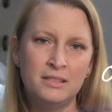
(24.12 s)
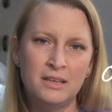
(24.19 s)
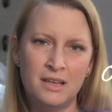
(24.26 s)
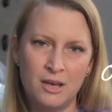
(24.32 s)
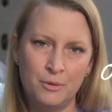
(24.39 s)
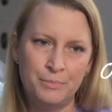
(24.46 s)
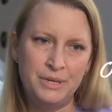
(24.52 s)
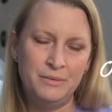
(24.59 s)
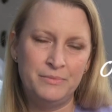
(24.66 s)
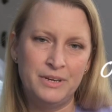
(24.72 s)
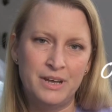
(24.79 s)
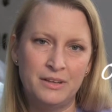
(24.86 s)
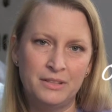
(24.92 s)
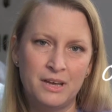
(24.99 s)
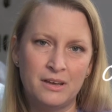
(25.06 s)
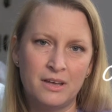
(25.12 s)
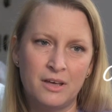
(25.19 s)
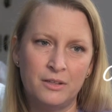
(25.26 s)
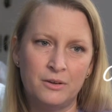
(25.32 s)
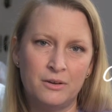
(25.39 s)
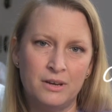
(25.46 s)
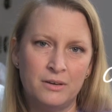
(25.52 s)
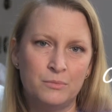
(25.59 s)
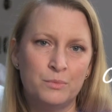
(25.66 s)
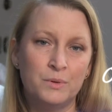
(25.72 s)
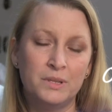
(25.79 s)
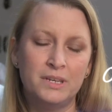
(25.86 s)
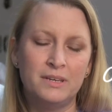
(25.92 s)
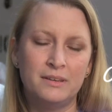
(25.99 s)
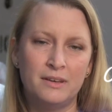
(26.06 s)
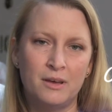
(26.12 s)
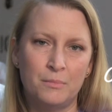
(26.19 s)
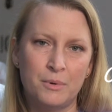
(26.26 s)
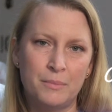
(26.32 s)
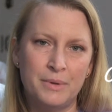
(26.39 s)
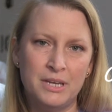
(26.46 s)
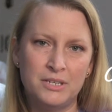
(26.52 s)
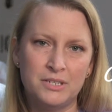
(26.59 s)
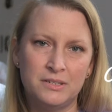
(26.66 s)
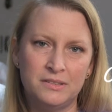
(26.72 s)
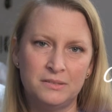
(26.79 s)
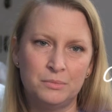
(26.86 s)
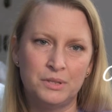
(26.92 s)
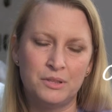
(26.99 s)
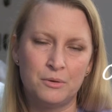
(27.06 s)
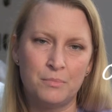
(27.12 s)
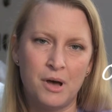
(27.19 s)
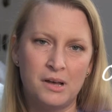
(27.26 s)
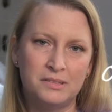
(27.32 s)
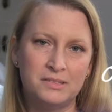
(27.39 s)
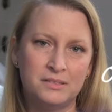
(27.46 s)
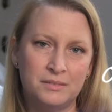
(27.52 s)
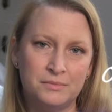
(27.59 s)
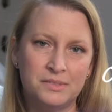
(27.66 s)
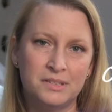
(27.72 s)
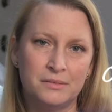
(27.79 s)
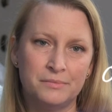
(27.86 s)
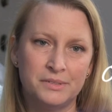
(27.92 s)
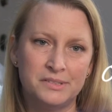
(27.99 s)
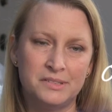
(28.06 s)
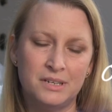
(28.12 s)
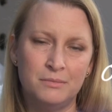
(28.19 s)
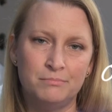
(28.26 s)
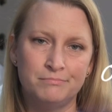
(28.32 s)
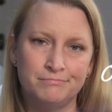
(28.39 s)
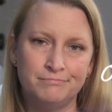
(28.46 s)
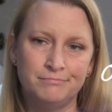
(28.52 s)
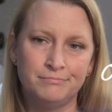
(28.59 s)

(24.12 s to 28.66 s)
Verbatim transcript: that help even out that color and really can help our patients with their positive self-esteem.